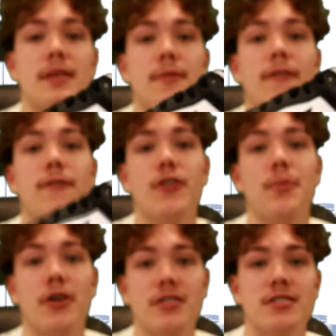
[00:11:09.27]
them for
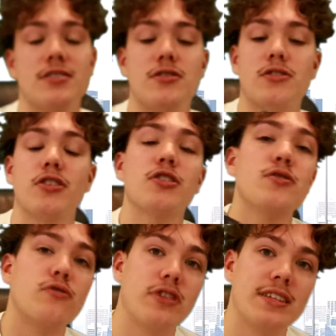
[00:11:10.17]
personal or are you
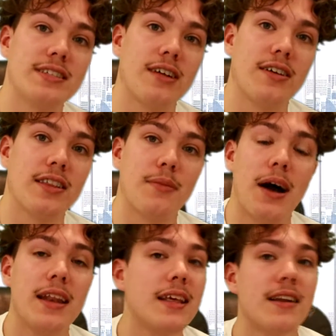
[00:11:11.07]
reselling them?
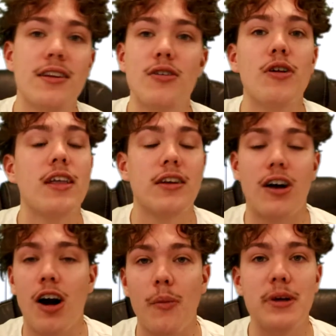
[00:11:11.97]
I need to know in the
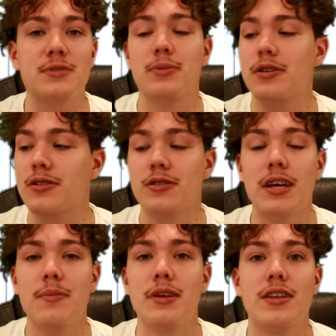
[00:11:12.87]
comments below.
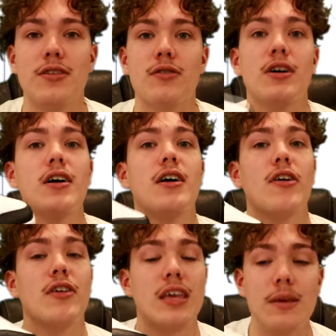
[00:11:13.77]
Let me know. Are
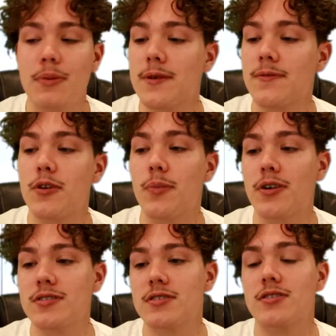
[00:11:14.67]
you keeping them for
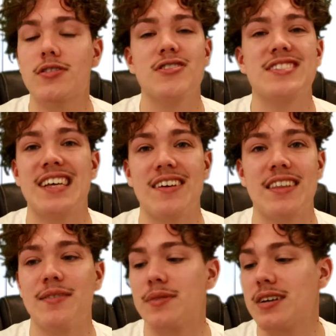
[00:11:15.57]
personal or are you selling them?